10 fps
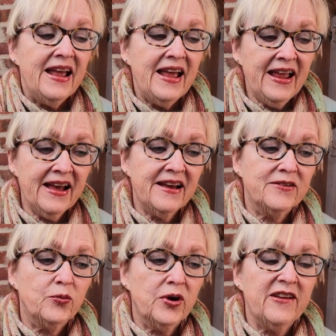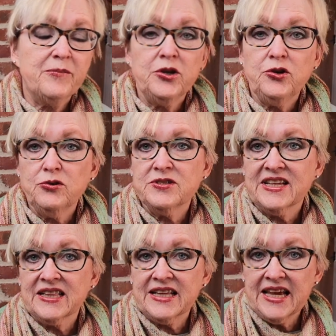And what I've been
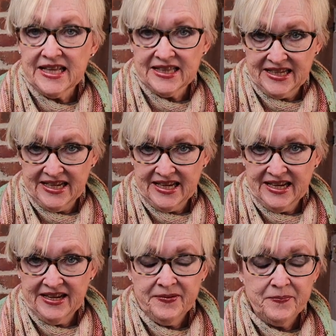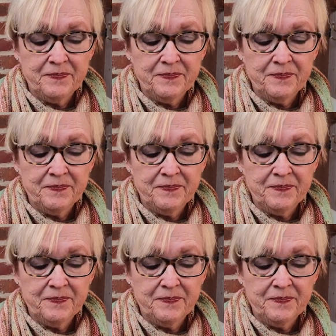using lately